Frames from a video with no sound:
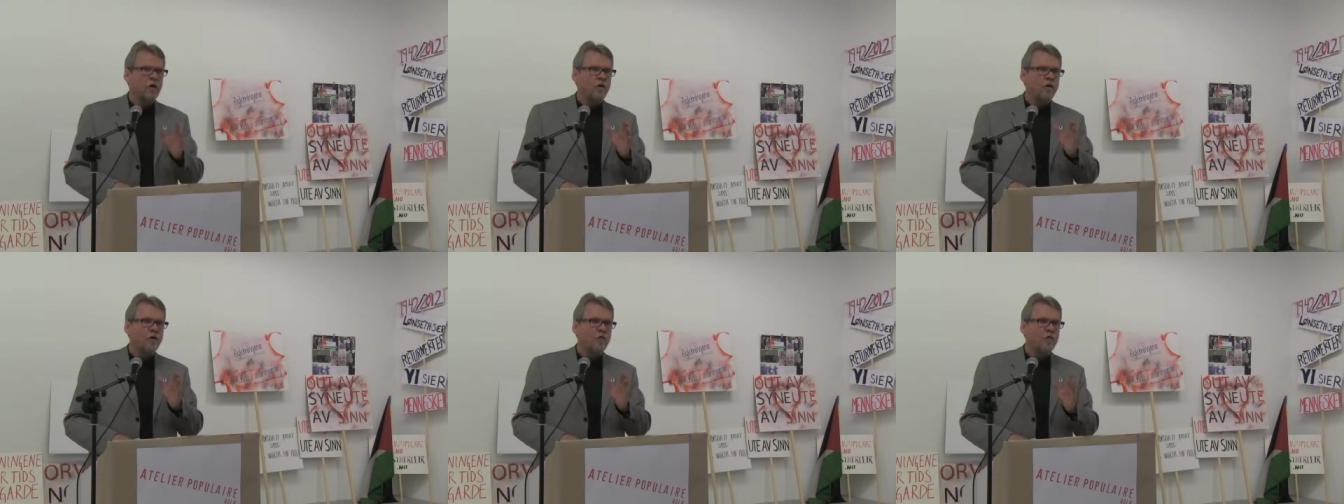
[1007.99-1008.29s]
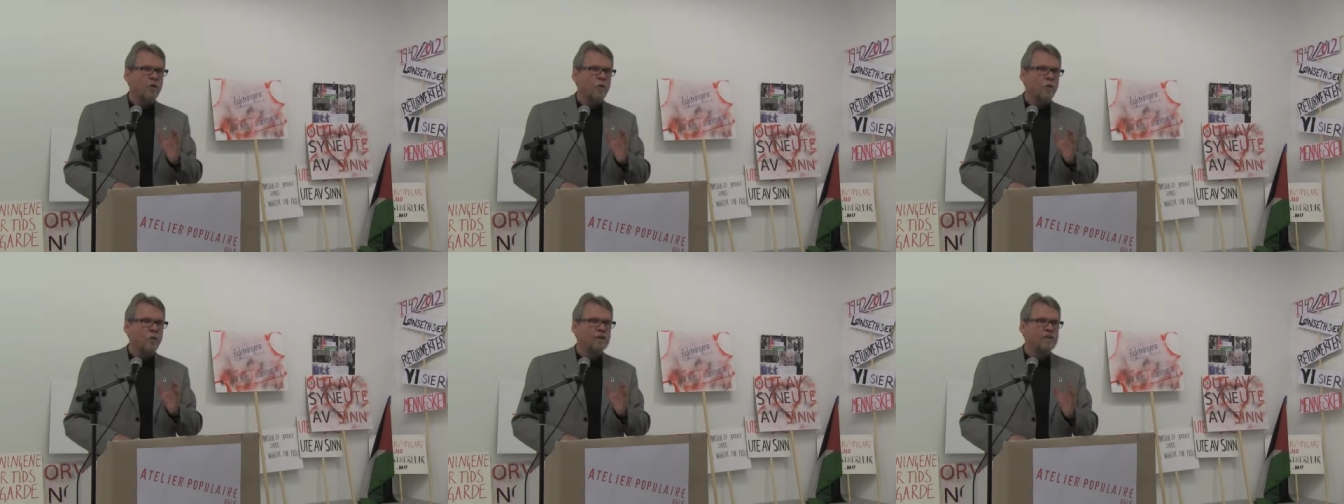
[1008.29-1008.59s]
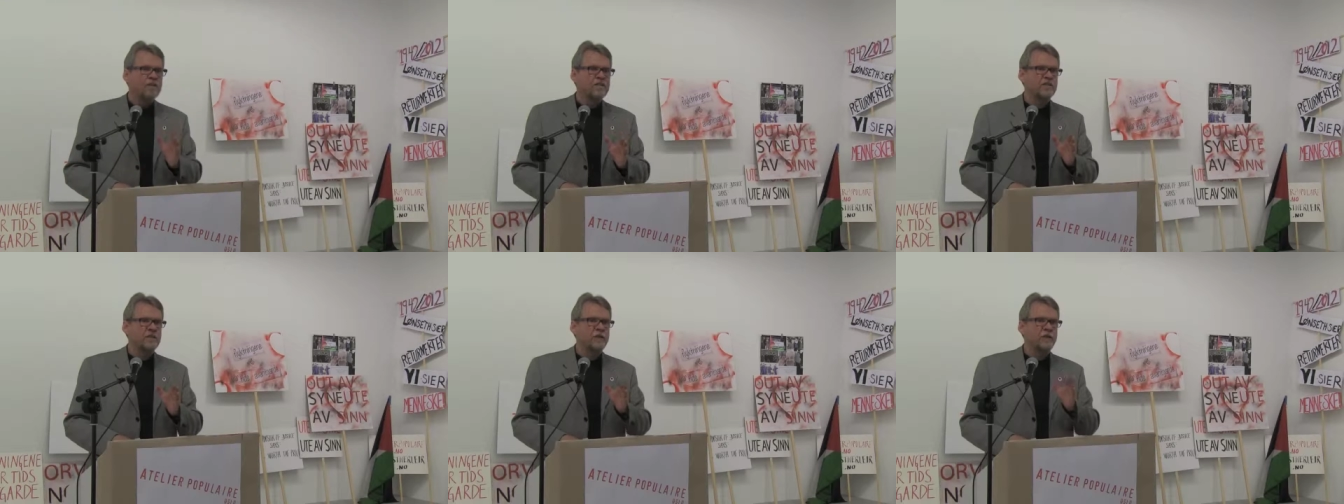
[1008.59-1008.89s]
Of
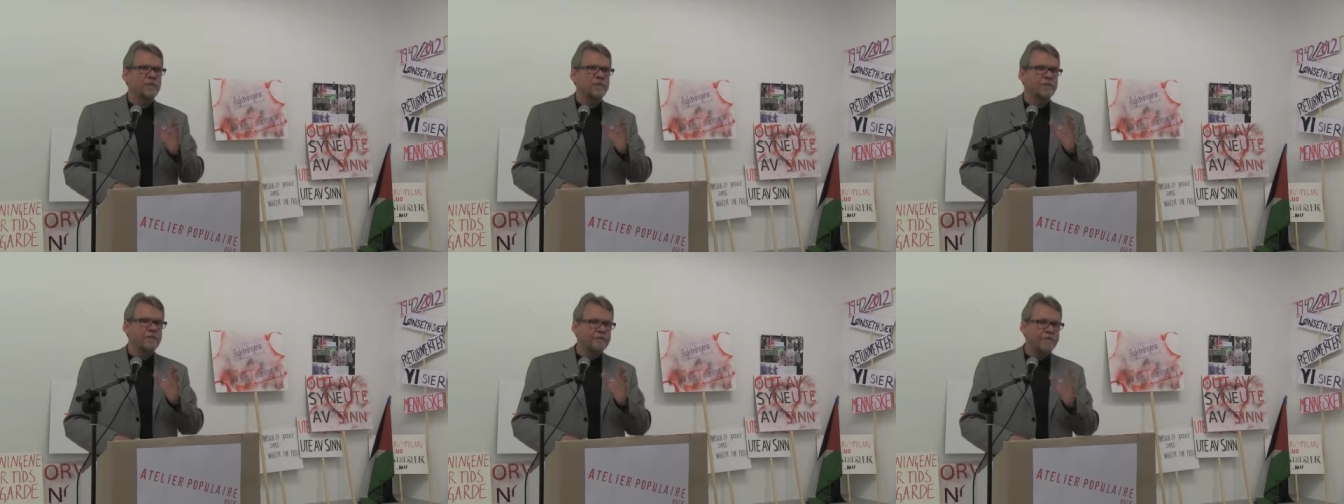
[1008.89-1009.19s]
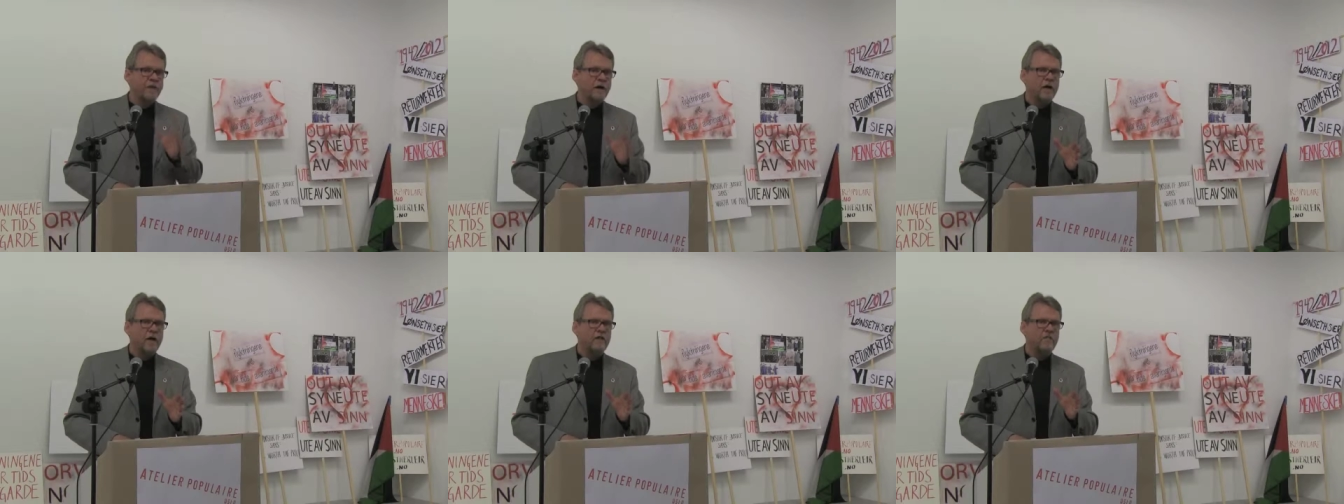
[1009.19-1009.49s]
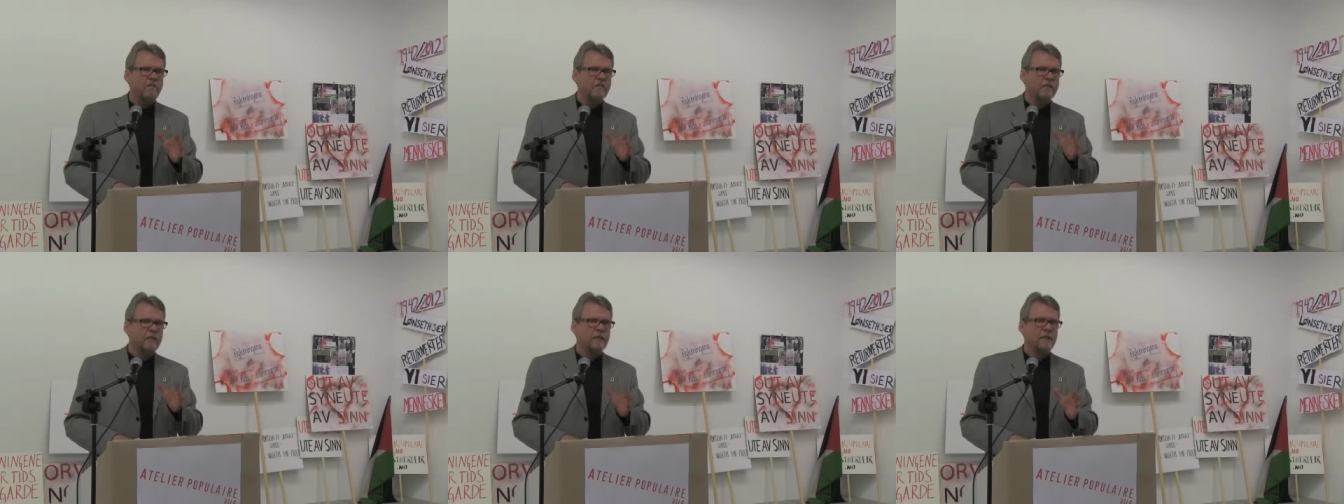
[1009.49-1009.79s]
which
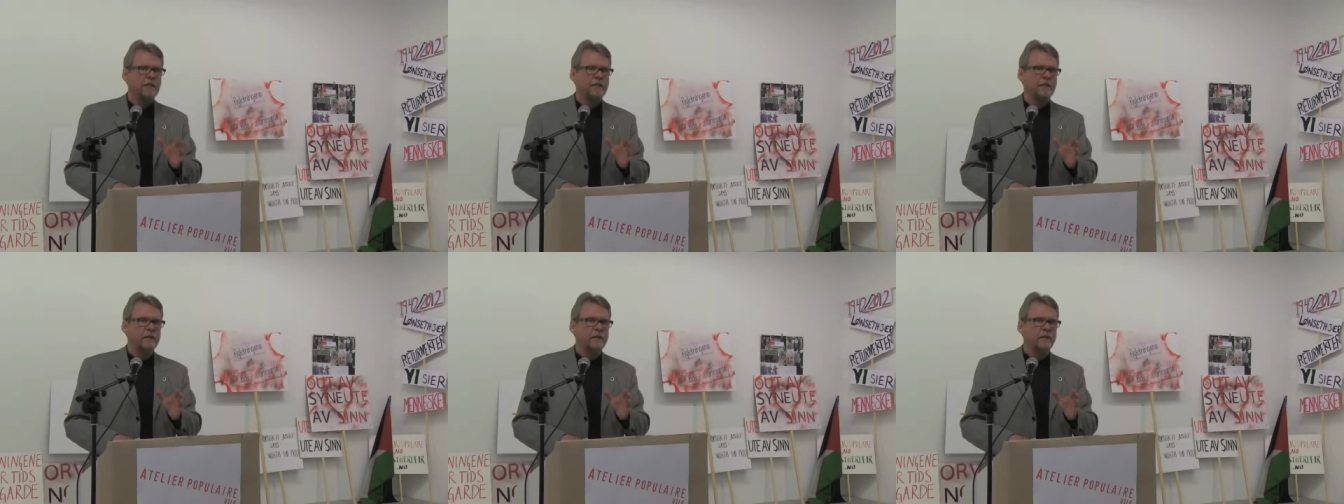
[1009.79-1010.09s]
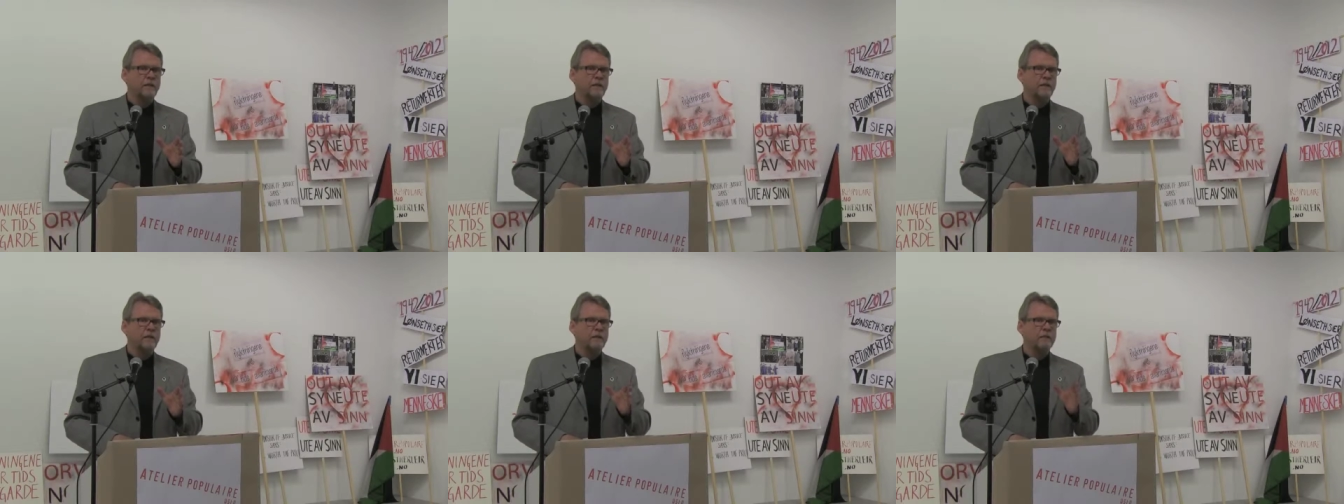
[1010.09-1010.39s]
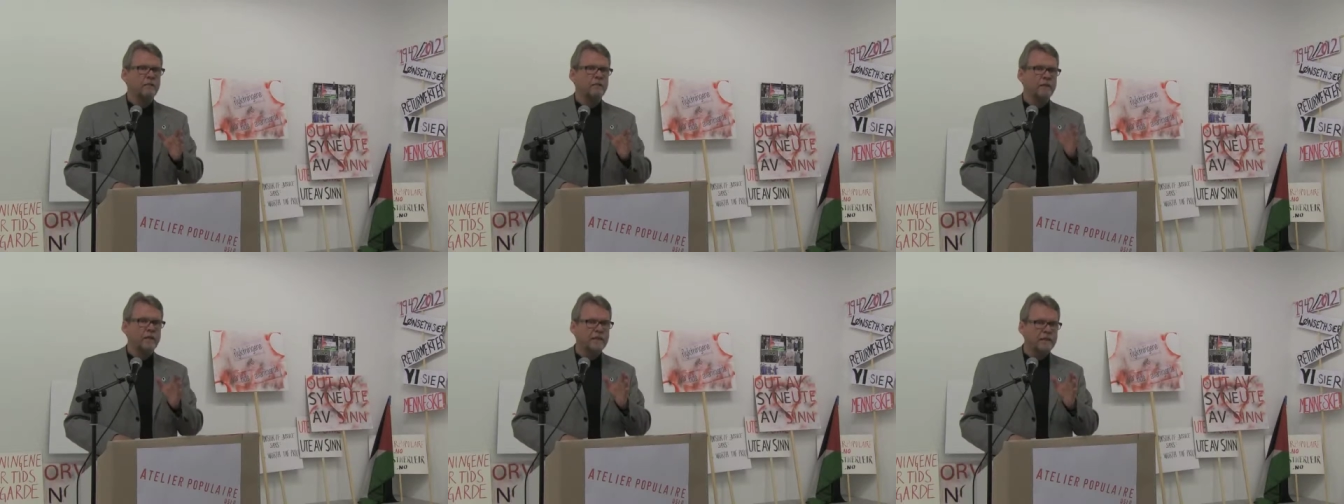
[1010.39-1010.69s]
5 million
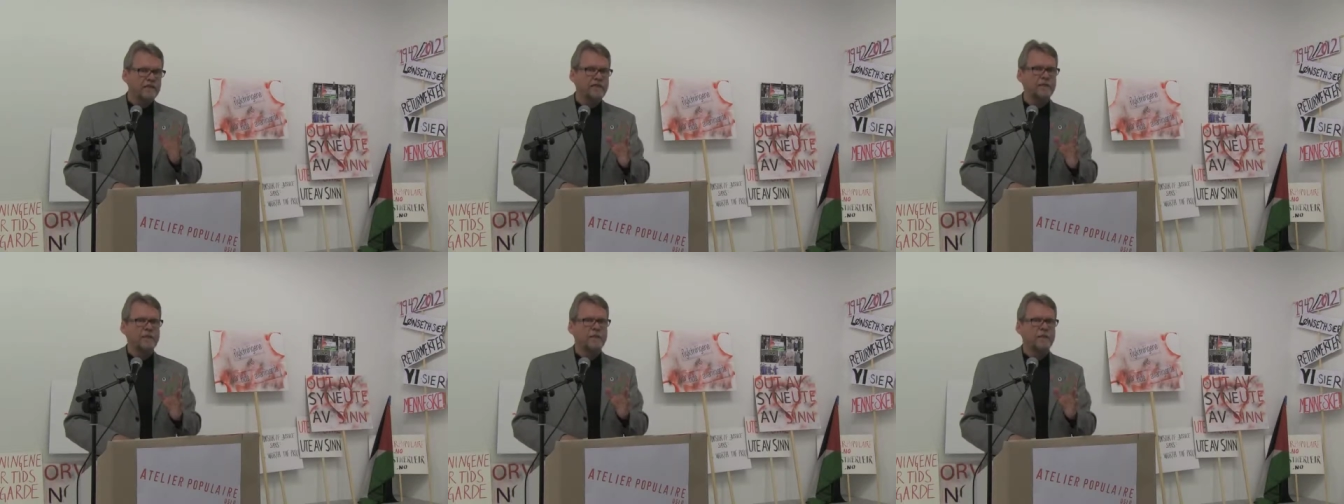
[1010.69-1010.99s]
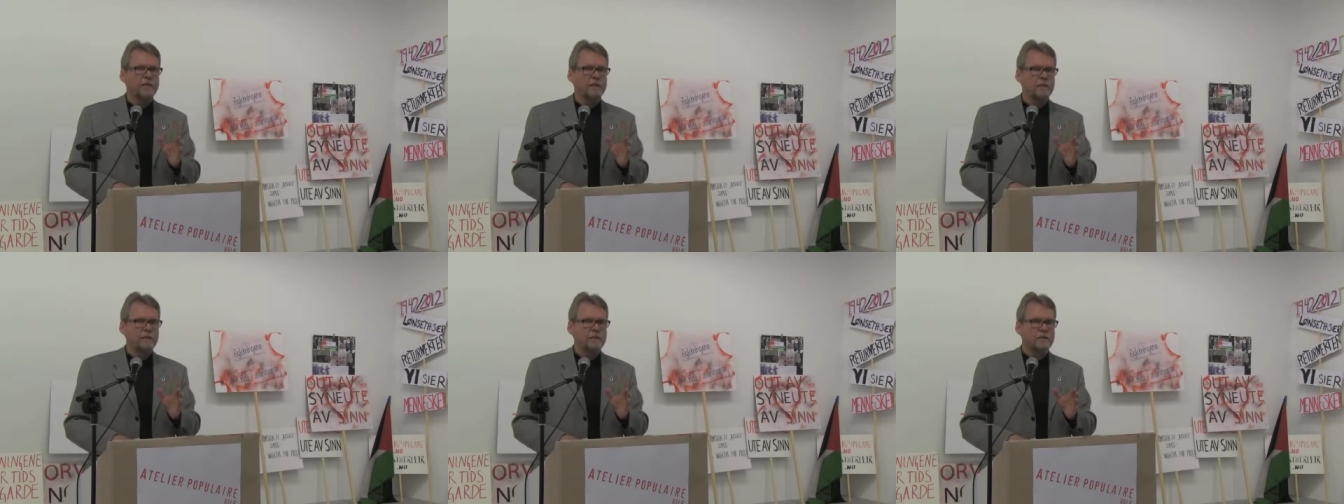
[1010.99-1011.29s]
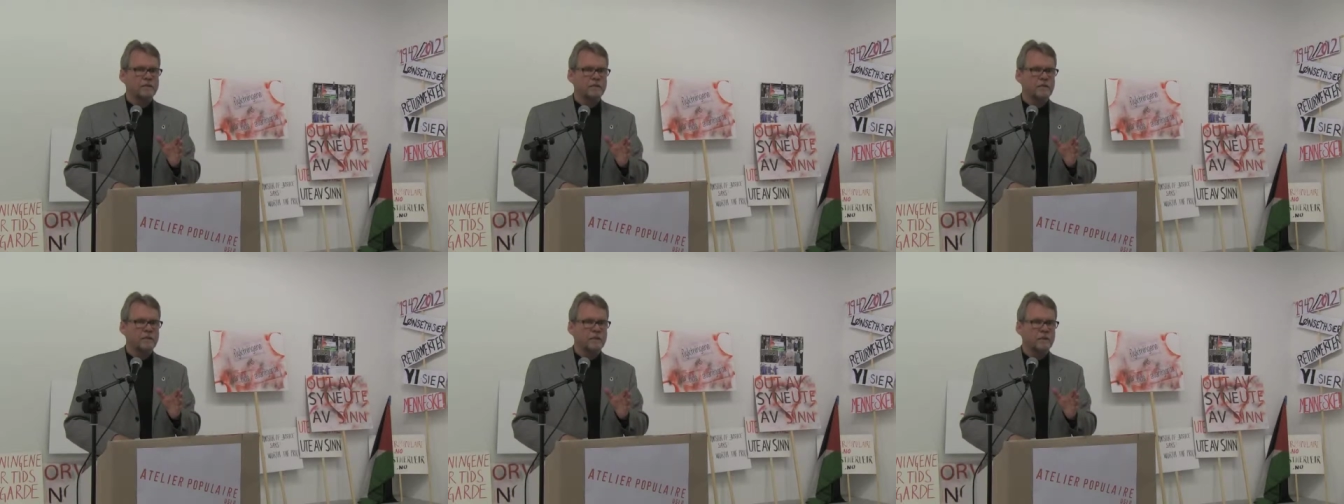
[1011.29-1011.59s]
are
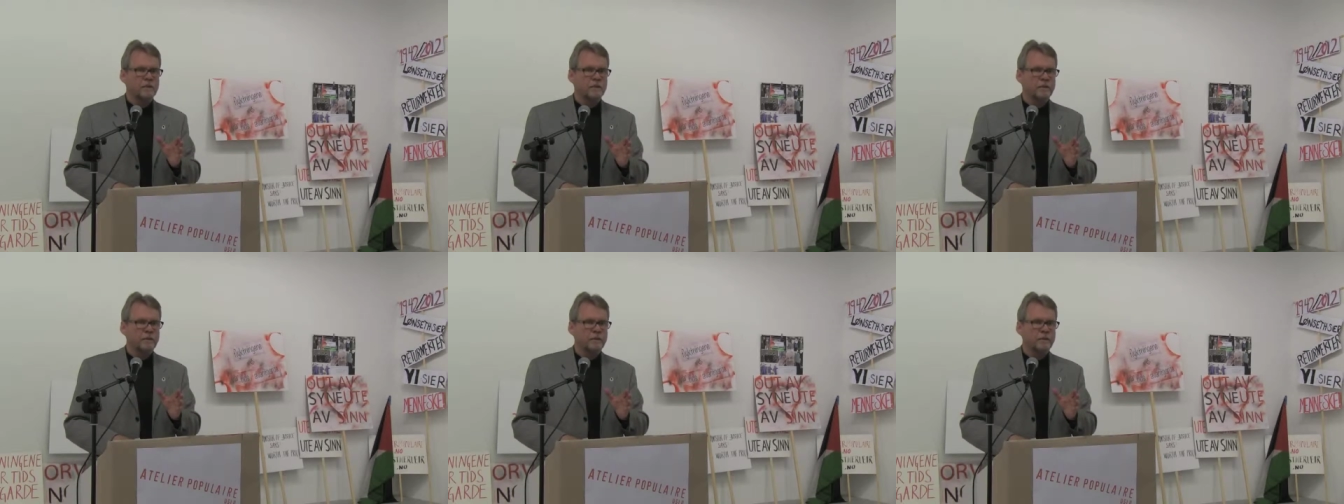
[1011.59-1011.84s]
Palestinians.